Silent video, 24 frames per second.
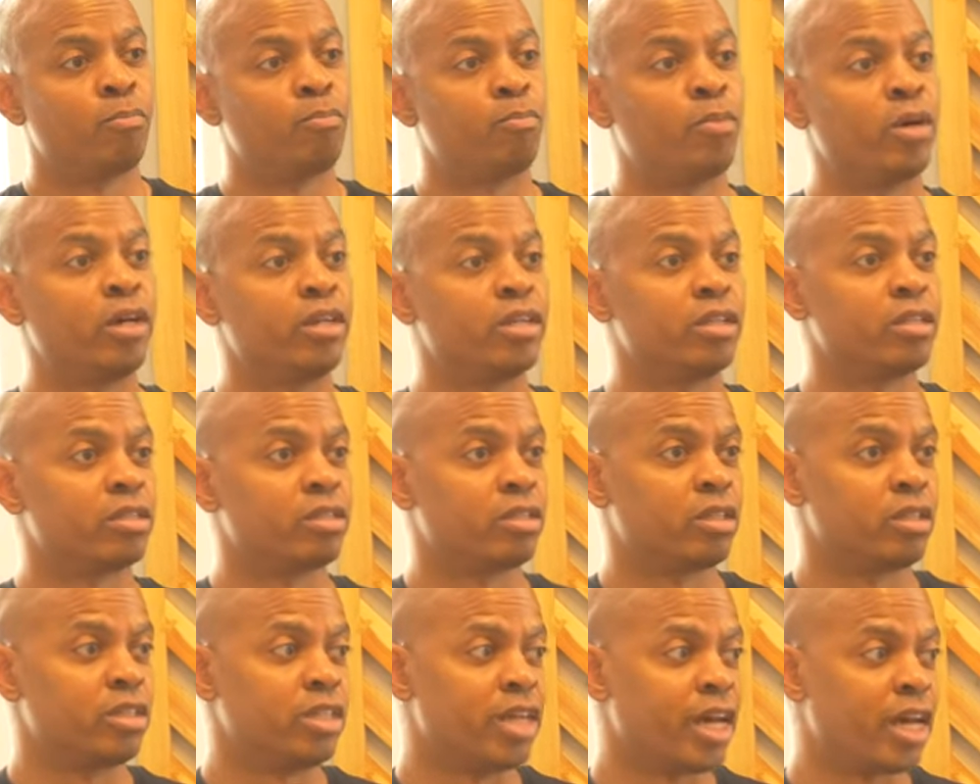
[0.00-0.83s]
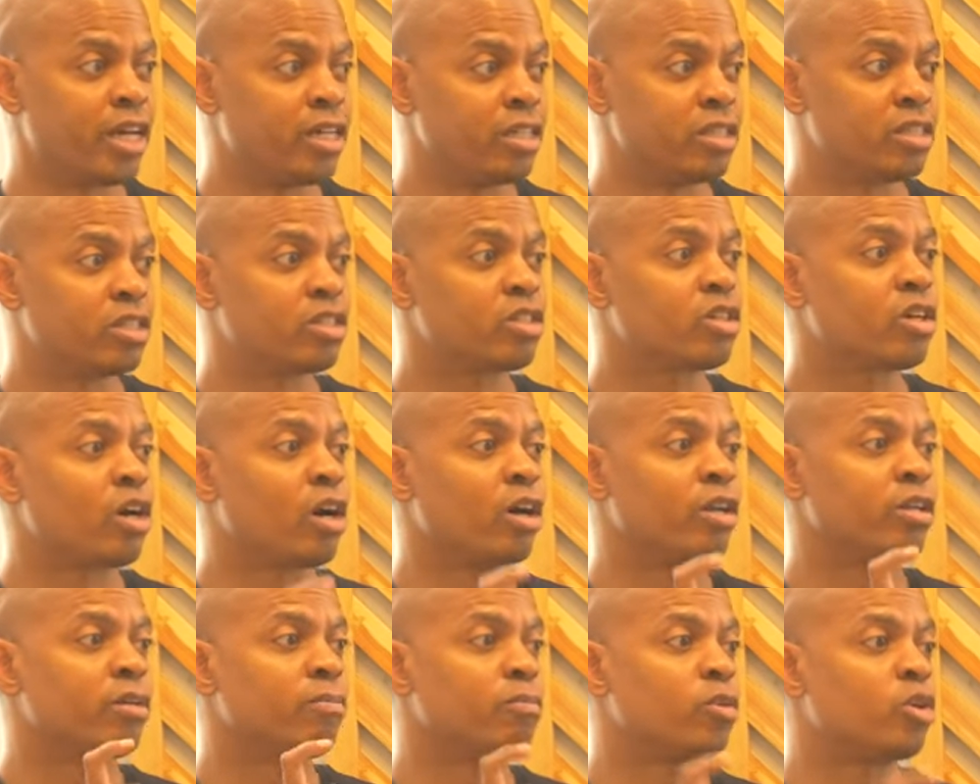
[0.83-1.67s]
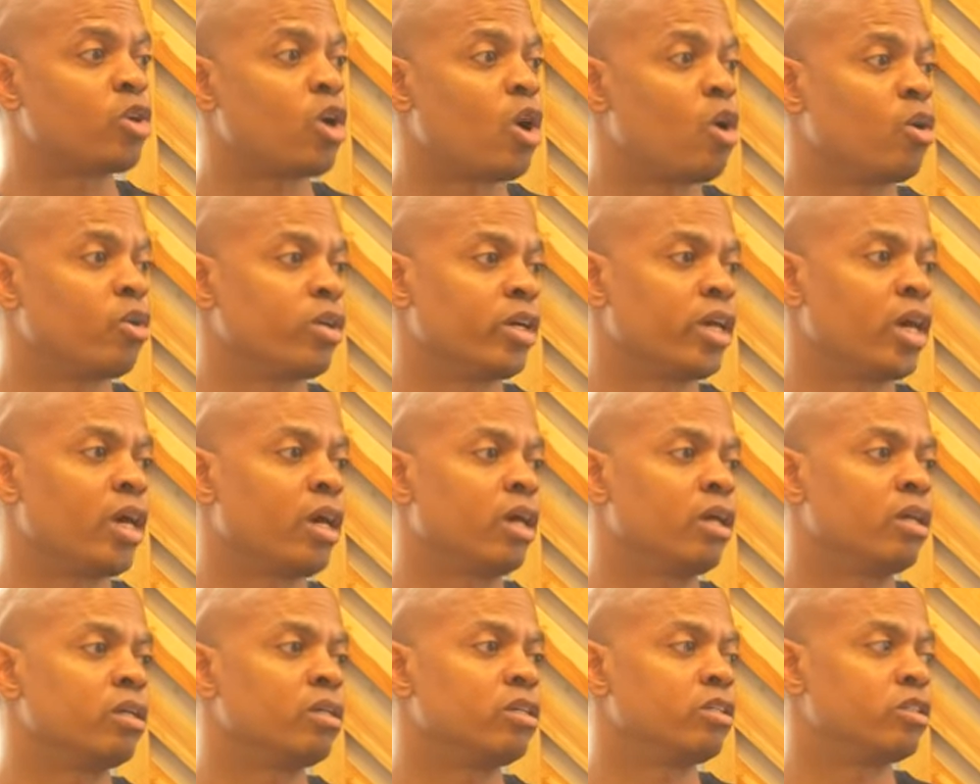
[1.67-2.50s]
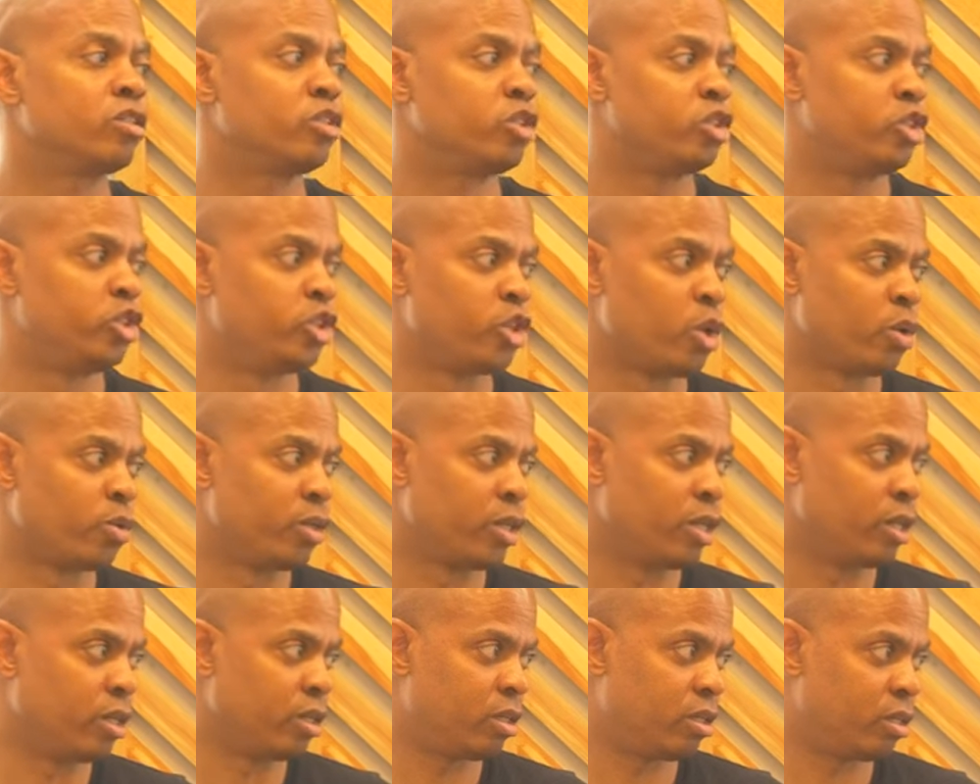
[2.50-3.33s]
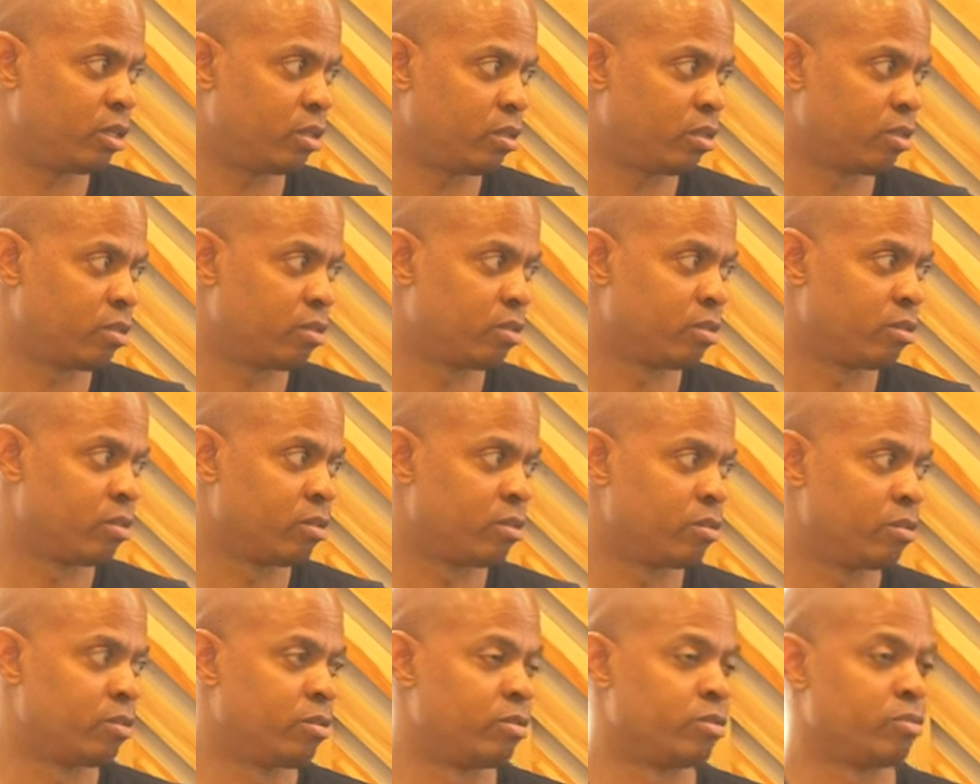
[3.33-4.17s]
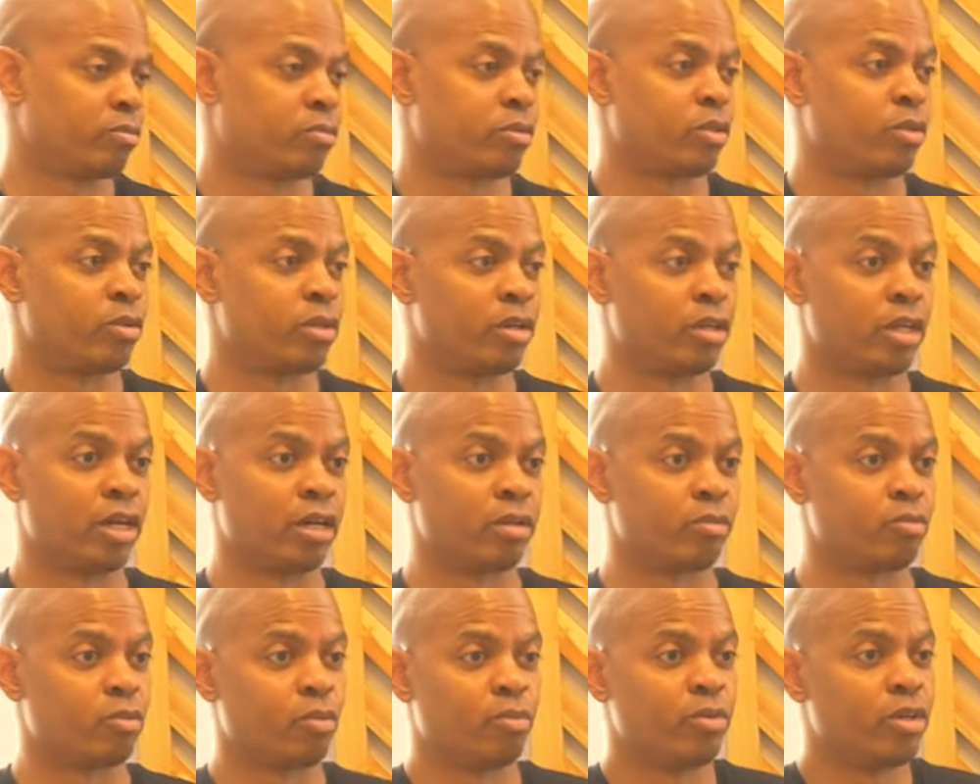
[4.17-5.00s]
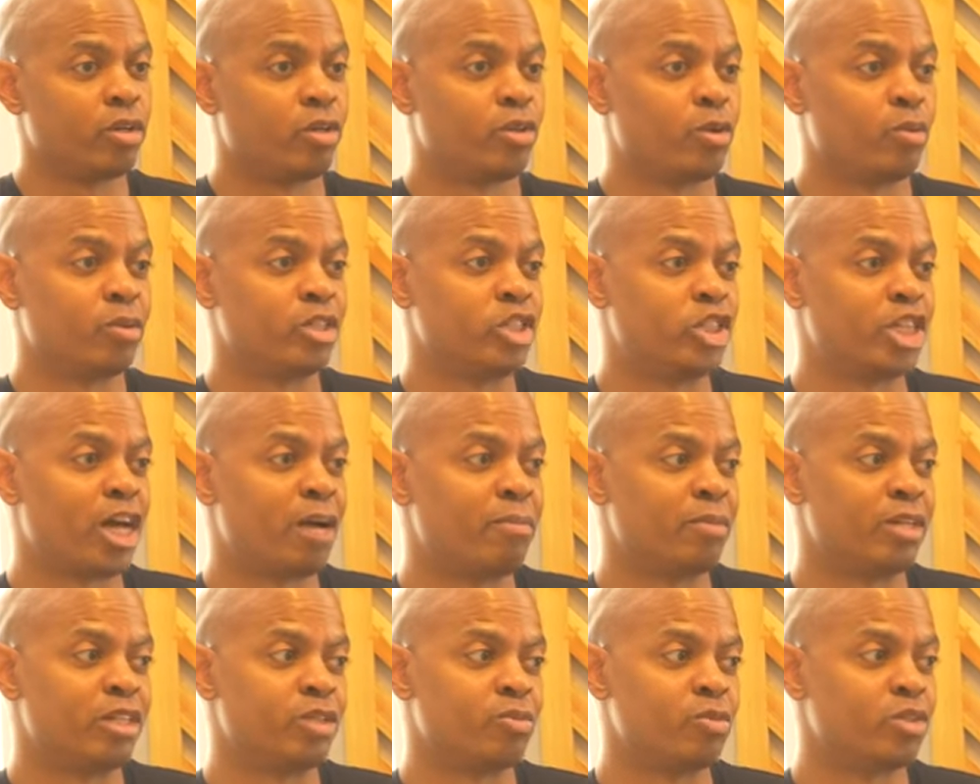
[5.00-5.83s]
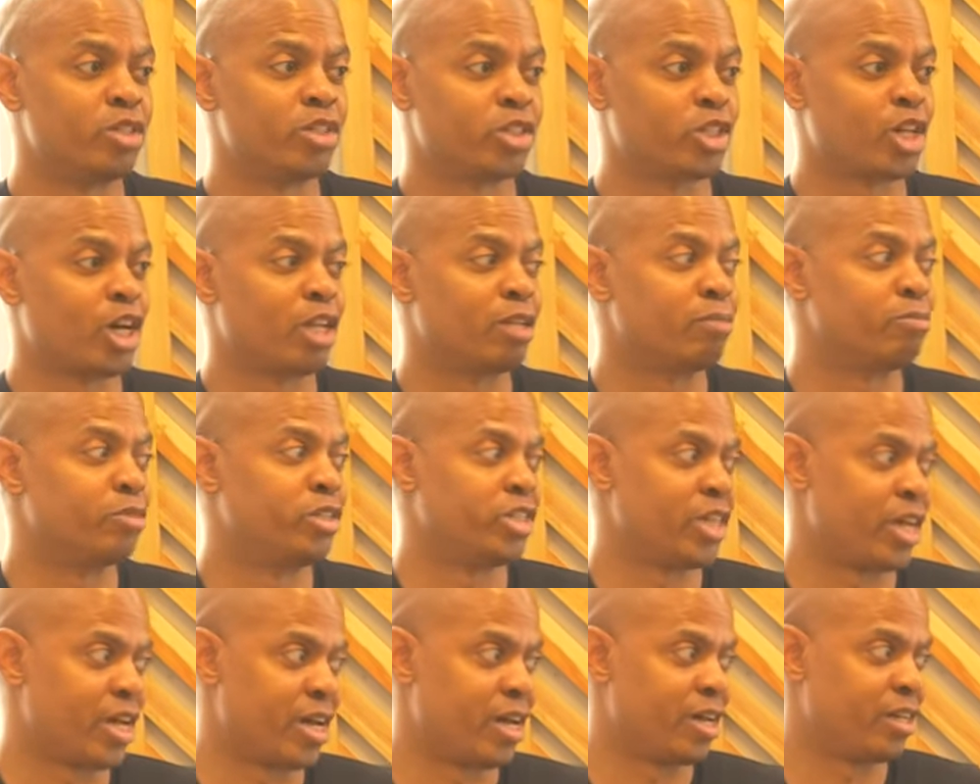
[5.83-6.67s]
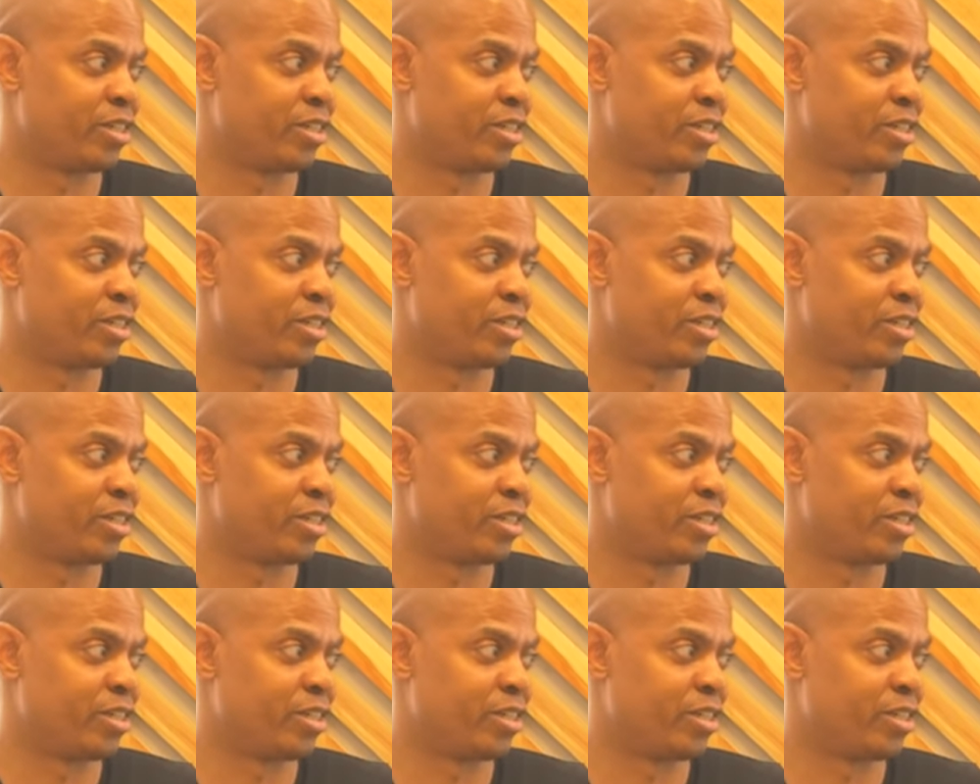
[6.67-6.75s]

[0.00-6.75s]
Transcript: But the Danes called him Konge Joni. So they're like, well, we don't know what John is, we just call him John.